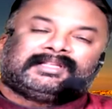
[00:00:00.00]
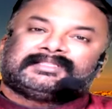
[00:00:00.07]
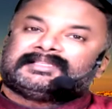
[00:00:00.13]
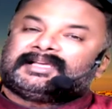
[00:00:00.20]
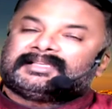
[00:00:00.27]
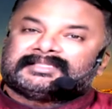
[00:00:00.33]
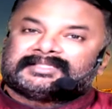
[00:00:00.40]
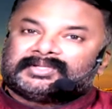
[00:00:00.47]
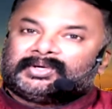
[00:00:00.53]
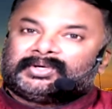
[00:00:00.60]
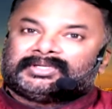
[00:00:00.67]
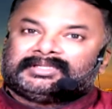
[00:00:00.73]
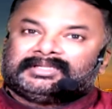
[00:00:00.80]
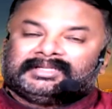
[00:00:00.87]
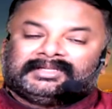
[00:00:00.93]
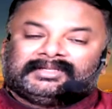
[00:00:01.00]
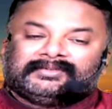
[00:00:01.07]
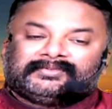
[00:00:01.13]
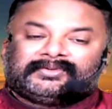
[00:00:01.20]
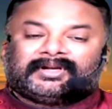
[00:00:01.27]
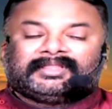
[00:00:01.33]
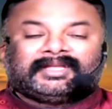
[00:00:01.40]
let's ask God
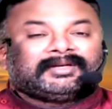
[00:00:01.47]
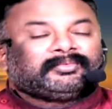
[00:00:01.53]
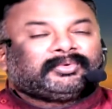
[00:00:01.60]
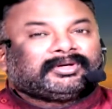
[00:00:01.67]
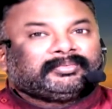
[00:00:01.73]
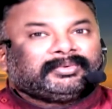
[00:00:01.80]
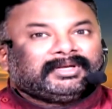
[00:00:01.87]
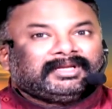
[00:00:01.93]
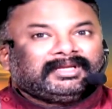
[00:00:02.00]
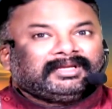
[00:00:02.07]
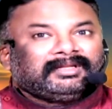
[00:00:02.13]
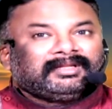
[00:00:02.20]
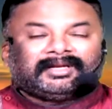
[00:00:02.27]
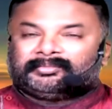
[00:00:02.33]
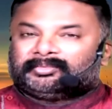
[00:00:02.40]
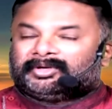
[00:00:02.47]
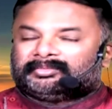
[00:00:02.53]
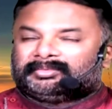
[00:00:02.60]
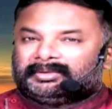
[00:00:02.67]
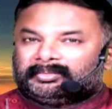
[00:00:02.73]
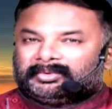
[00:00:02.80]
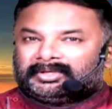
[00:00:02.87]
for that what we need, that
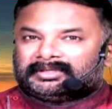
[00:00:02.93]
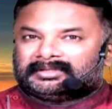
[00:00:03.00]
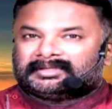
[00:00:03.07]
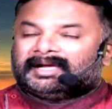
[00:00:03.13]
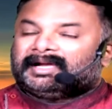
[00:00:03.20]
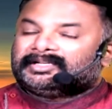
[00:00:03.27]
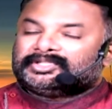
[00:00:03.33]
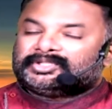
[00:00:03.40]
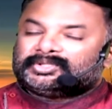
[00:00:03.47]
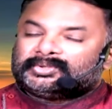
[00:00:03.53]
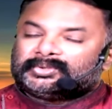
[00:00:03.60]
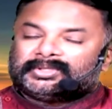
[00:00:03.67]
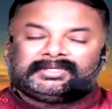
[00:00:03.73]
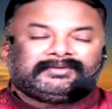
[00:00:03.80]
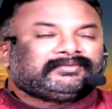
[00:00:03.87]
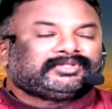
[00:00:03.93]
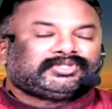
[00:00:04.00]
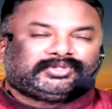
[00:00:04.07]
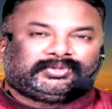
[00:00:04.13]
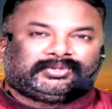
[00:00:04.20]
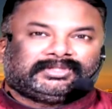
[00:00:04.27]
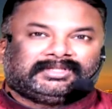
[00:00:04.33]
what we want. And surely for
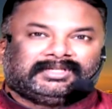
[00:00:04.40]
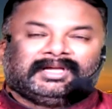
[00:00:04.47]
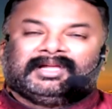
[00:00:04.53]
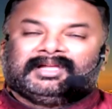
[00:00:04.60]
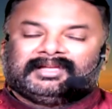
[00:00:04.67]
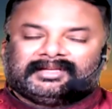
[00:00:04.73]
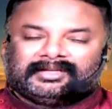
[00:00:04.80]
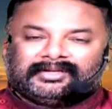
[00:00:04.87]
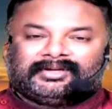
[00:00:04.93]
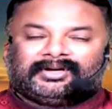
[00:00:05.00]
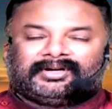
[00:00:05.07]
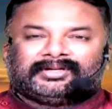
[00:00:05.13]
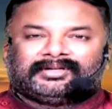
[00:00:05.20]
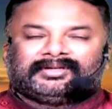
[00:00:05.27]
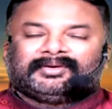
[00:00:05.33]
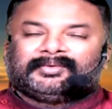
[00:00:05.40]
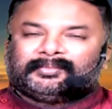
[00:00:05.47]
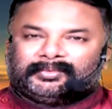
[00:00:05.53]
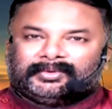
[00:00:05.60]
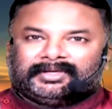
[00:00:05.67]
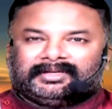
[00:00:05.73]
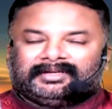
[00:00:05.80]
sure, God
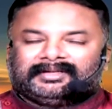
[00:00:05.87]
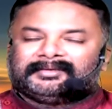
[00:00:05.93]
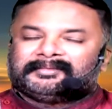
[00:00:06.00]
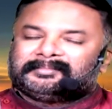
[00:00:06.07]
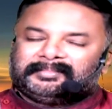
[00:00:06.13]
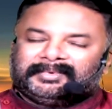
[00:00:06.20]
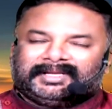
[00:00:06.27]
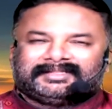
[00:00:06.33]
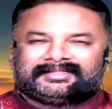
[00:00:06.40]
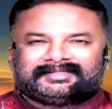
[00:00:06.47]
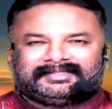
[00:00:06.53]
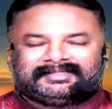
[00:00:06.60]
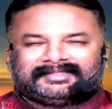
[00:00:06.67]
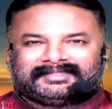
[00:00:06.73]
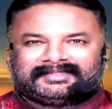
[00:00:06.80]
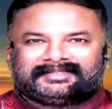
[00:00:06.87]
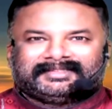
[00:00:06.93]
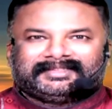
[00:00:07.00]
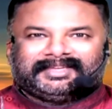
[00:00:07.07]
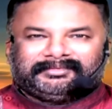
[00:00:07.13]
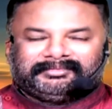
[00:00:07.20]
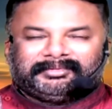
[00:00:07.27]
will bless us.
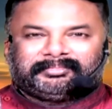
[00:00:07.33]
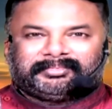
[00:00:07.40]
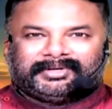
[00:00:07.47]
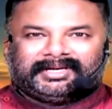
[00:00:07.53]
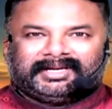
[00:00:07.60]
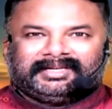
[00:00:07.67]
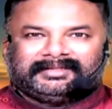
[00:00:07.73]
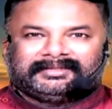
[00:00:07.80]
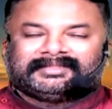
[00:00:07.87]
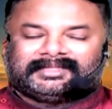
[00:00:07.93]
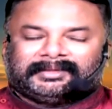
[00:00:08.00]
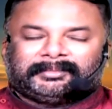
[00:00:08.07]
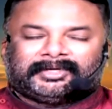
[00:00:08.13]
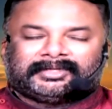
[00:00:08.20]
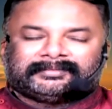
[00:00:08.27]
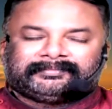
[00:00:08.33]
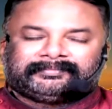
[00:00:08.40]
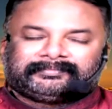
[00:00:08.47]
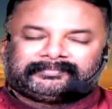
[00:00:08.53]
Can we pray? Come on.